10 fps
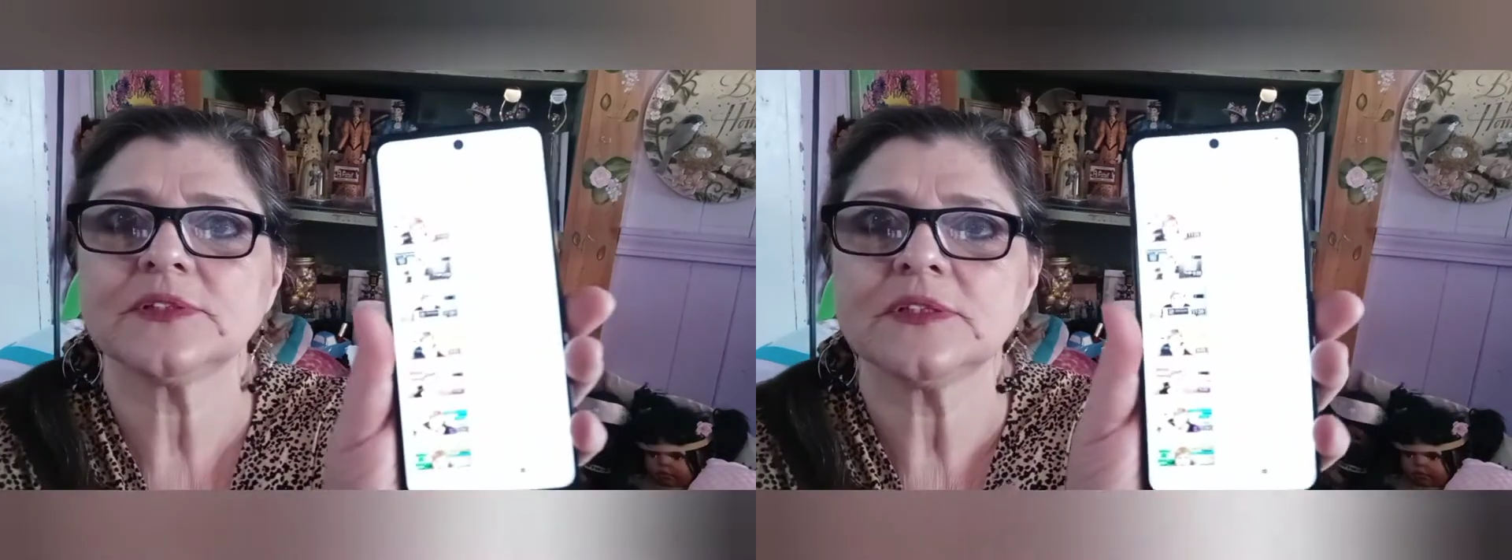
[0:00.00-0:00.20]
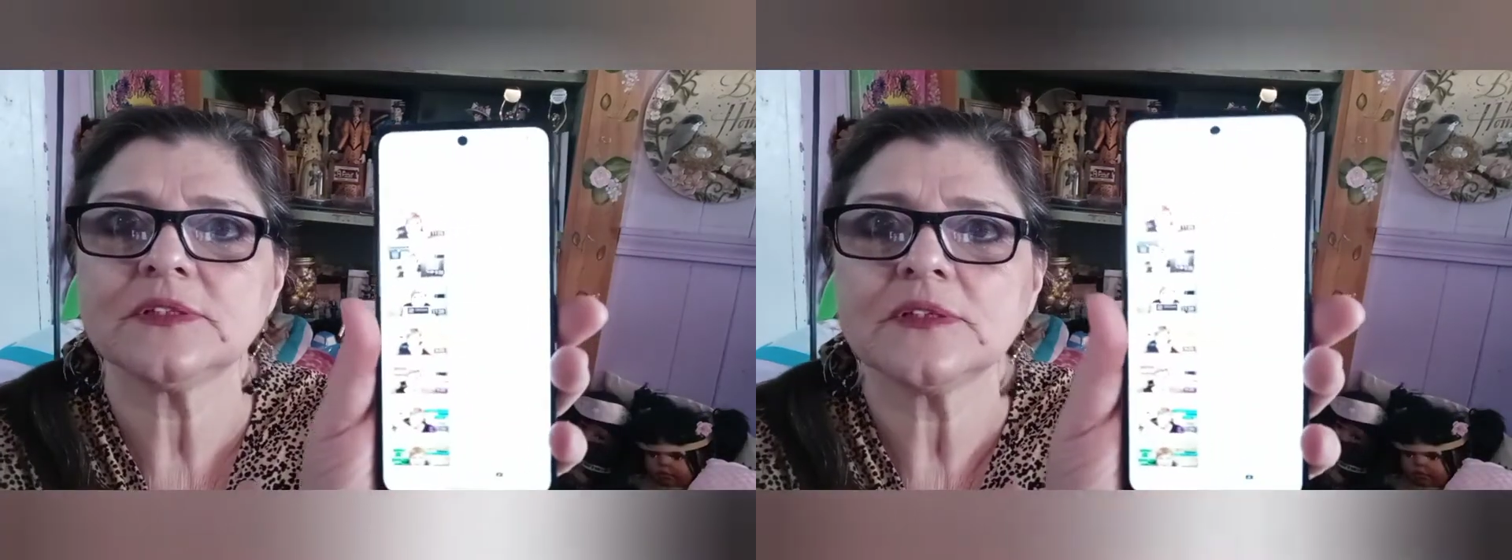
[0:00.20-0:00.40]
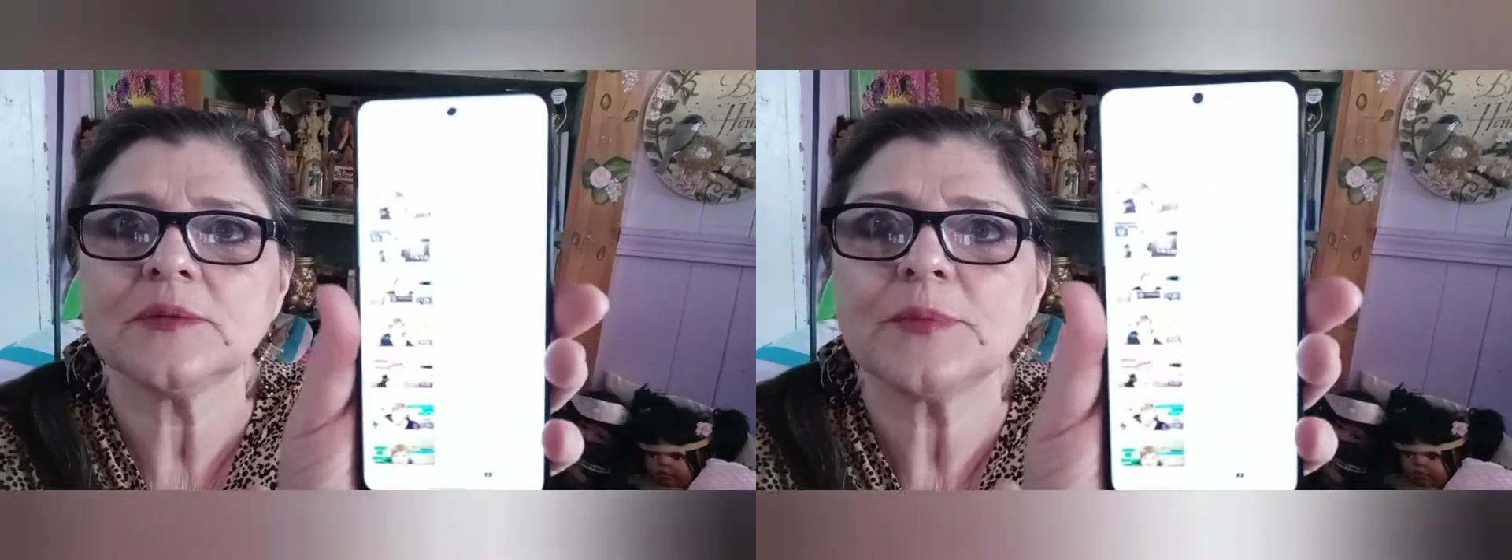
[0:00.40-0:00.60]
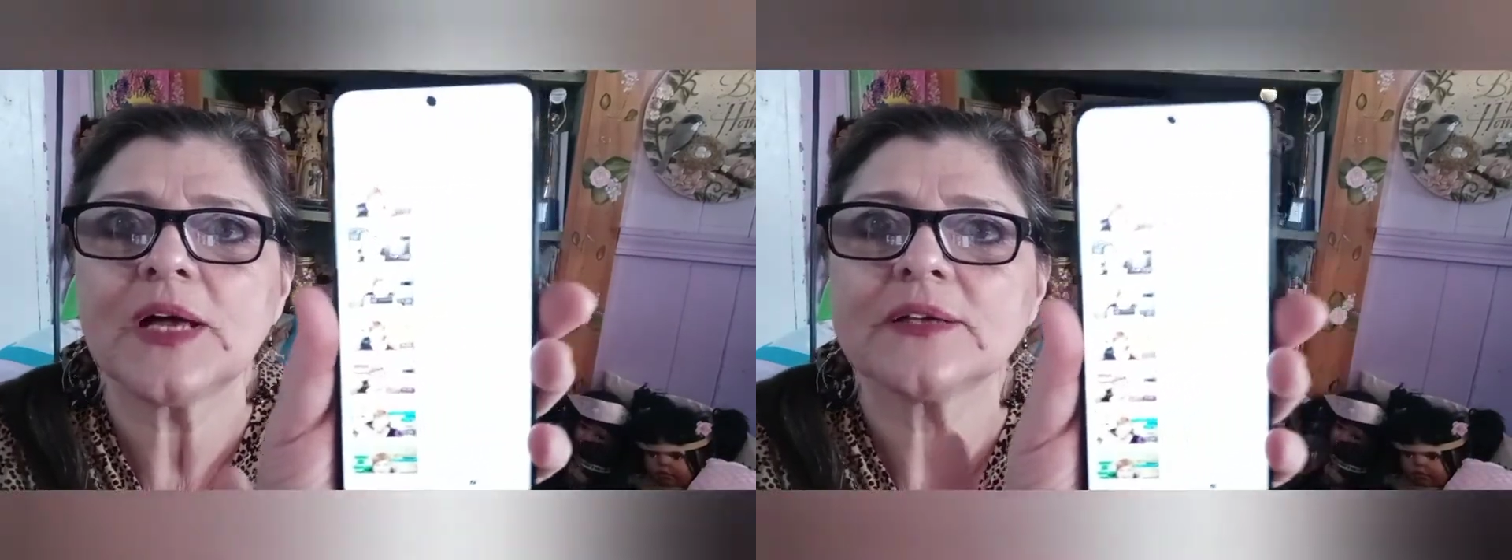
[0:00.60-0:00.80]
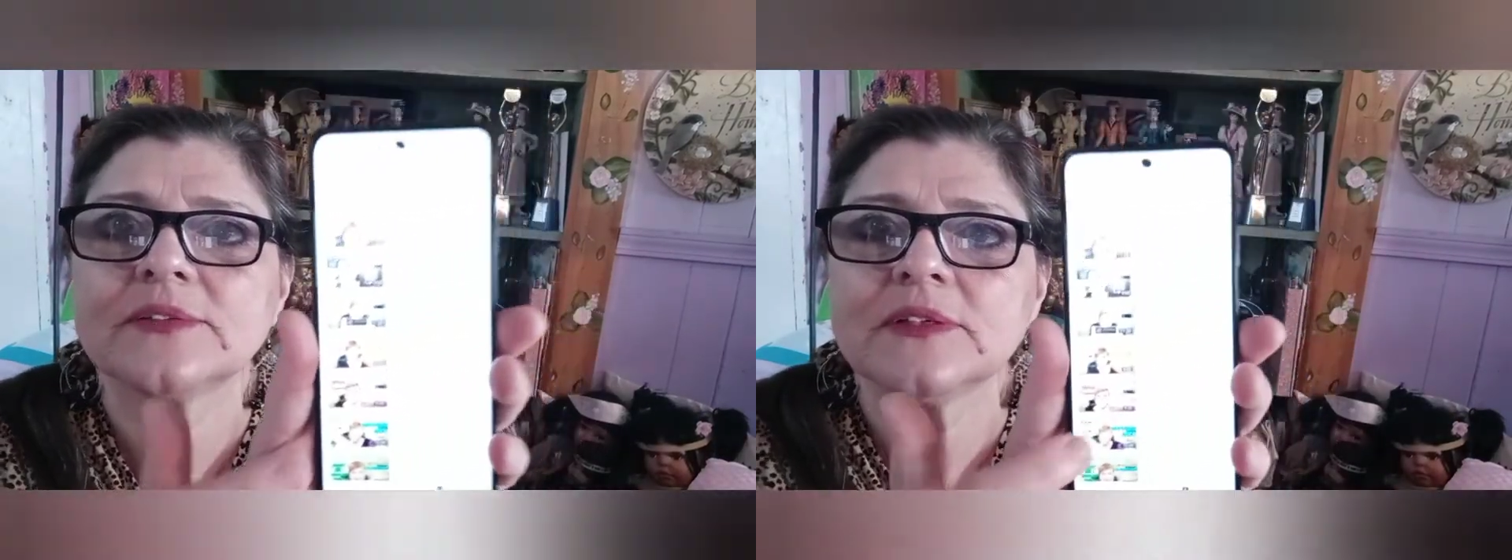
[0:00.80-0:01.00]
the
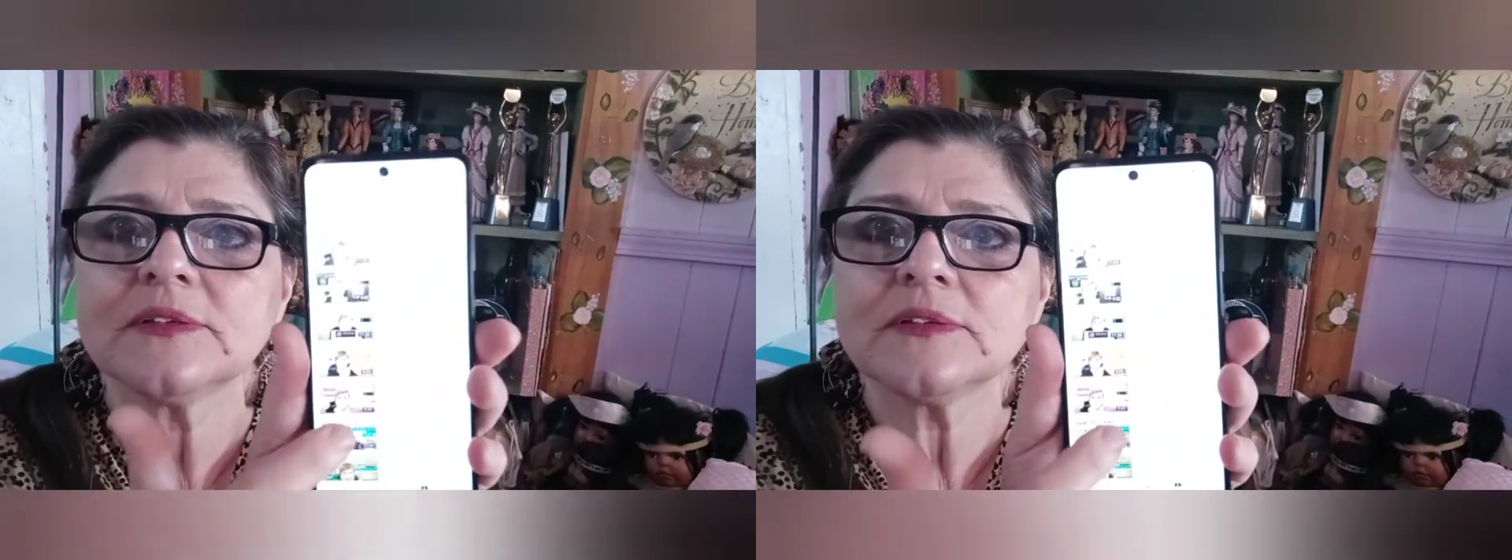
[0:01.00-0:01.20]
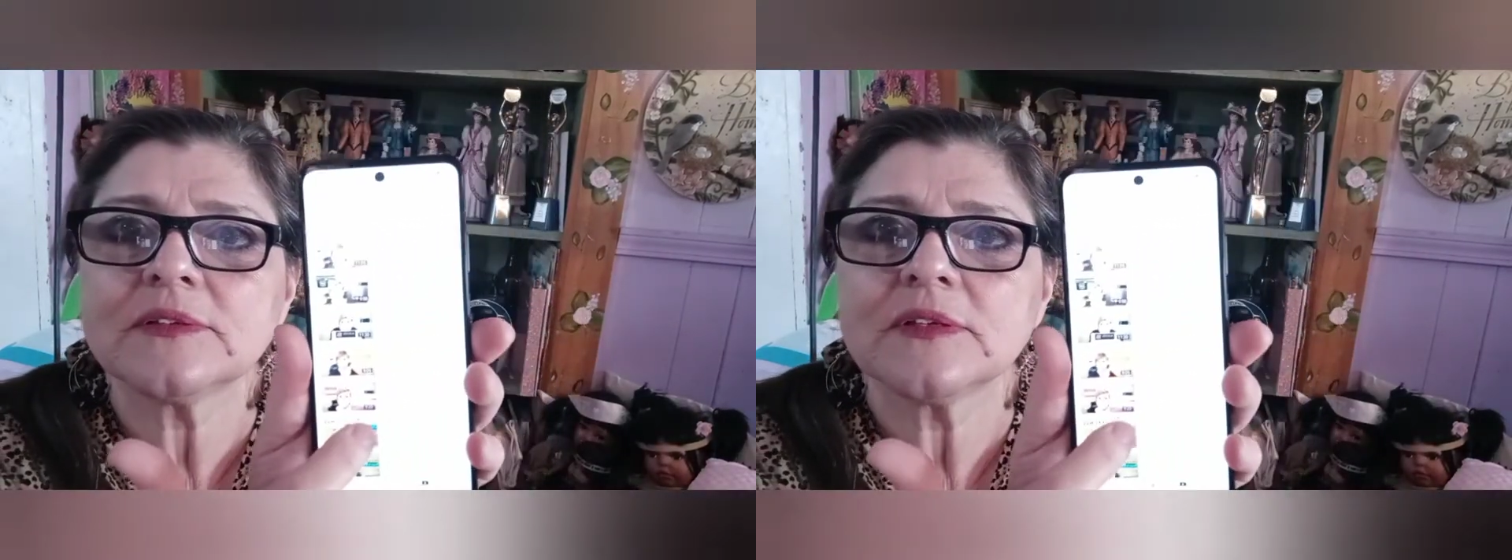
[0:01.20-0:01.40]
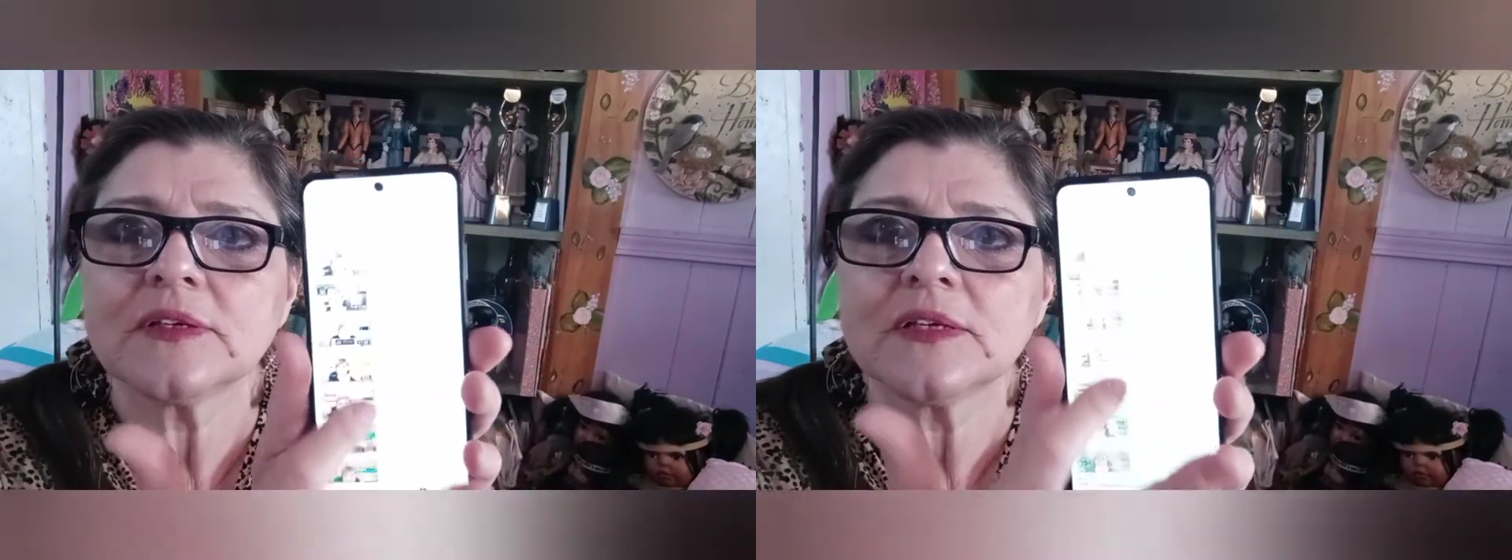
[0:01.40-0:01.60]
unboxings